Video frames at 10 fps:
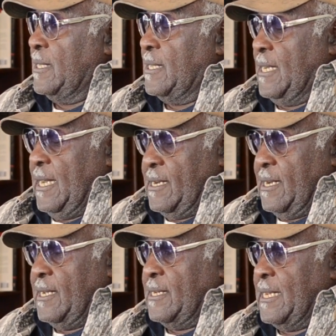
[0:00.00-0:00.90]

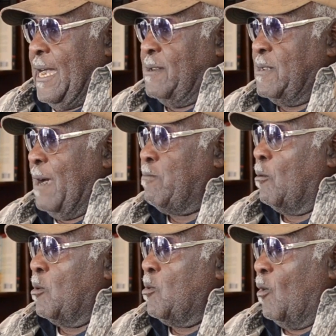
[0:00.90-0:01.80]
And that's
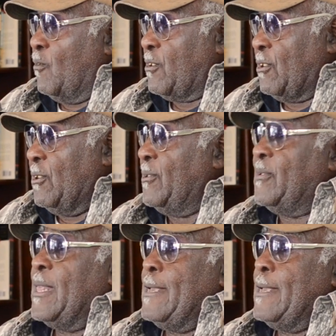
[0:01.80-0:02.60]
what we wore for shoes.